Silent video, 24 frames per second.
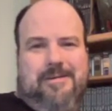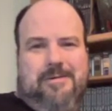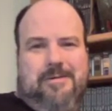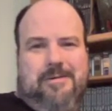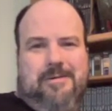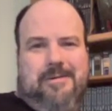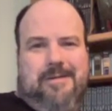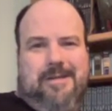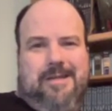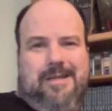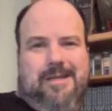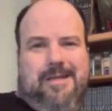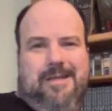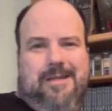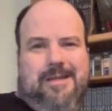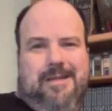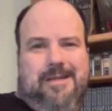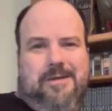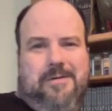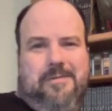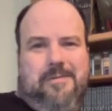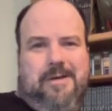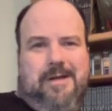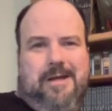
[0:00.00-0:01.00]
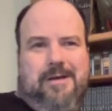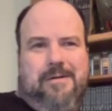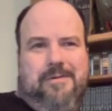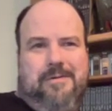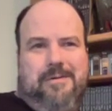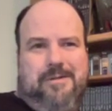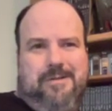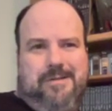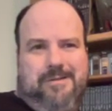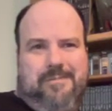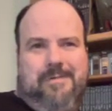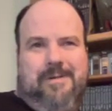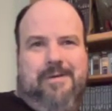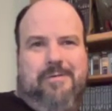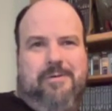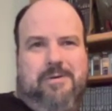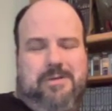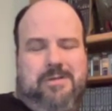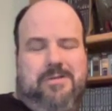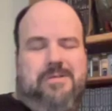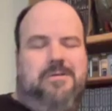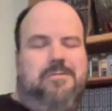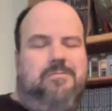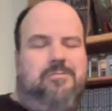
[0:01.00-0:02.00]

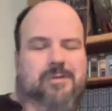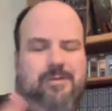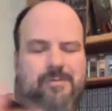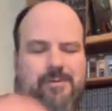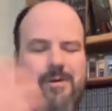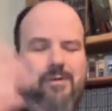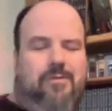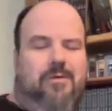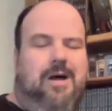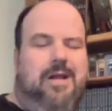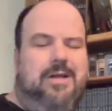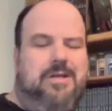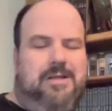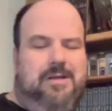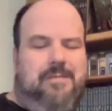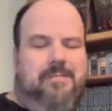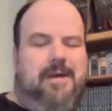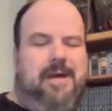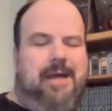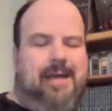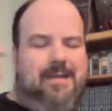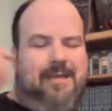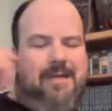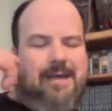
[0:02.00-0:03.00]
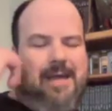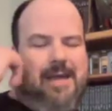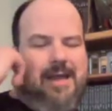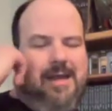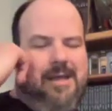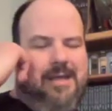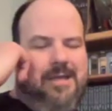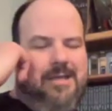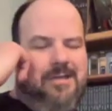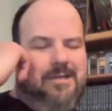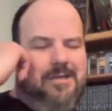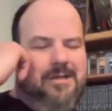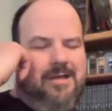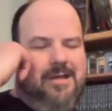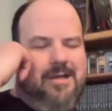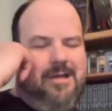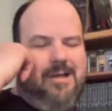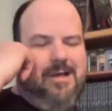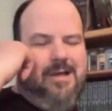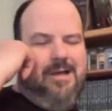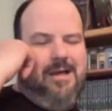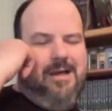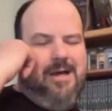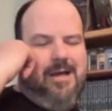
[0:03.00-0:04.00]
when we were watching it back in the 80s,
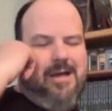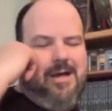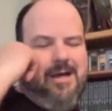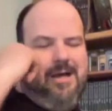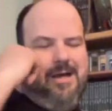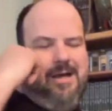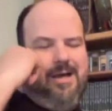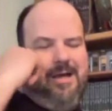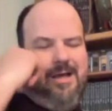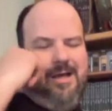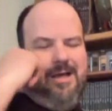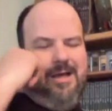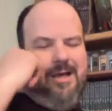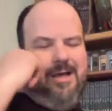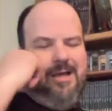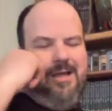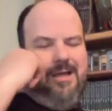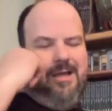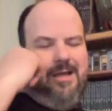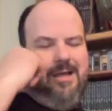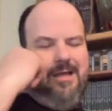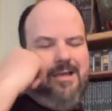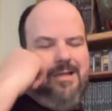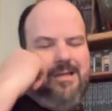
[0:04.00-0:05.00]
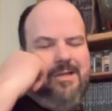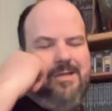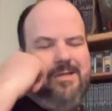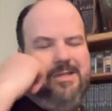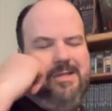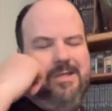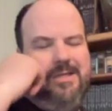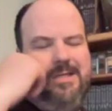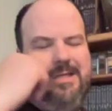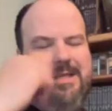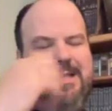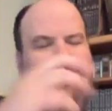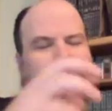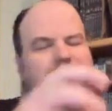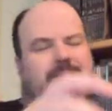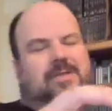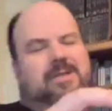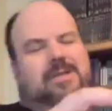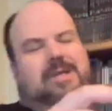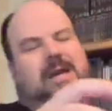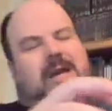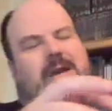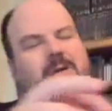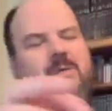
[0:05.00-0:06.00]
because the Sea
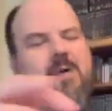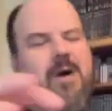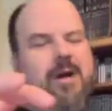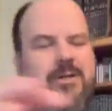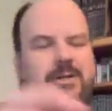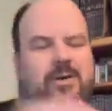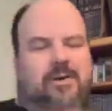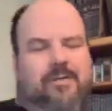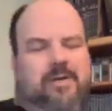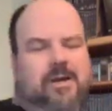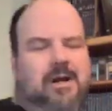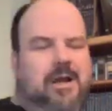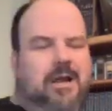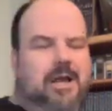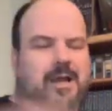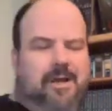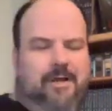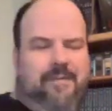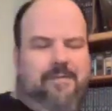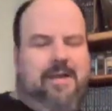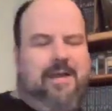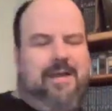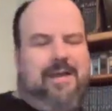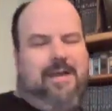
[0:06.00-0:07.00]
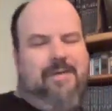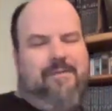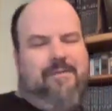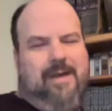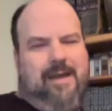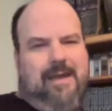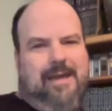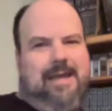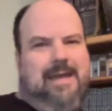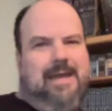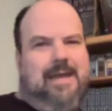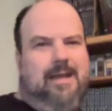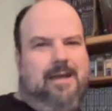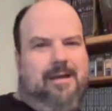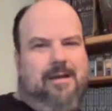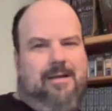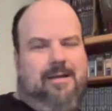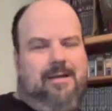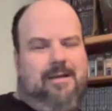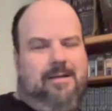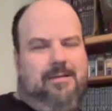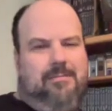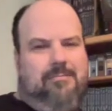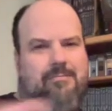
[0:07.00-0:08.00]
Devils kind of watch over. If I can get
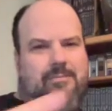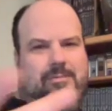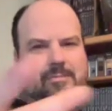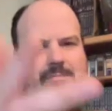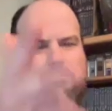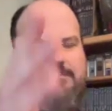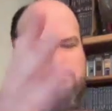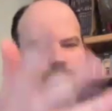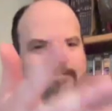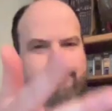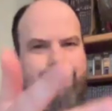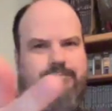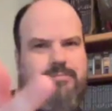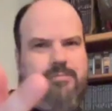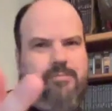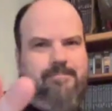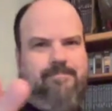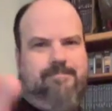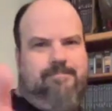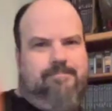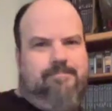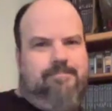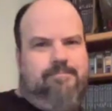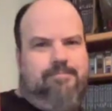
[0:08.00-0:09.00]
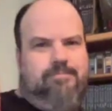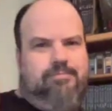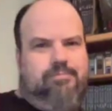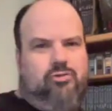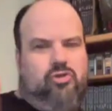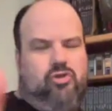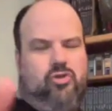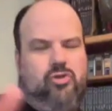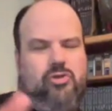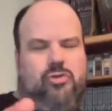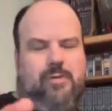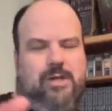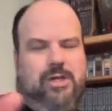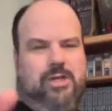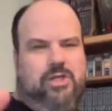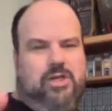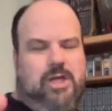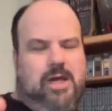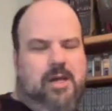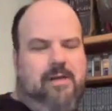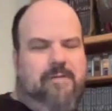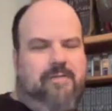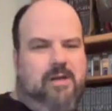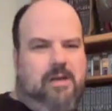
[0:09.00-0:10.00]
a
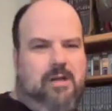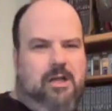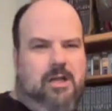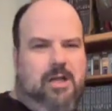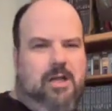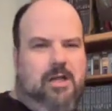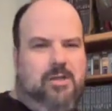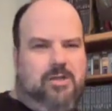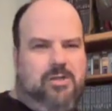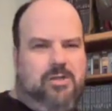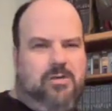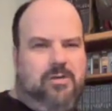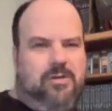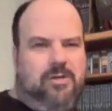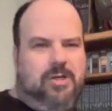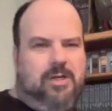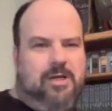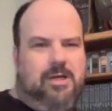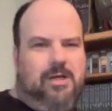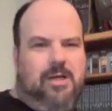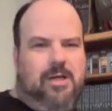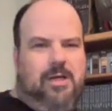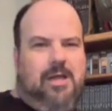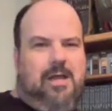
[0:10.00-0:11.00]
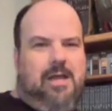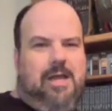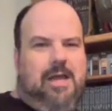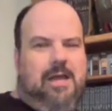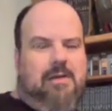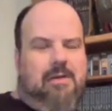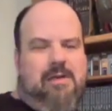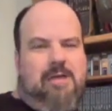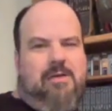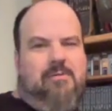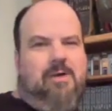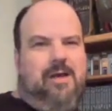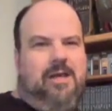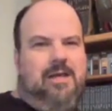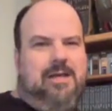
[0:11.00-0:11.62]
screenshot of it, I'll show it to you. Anyway, they were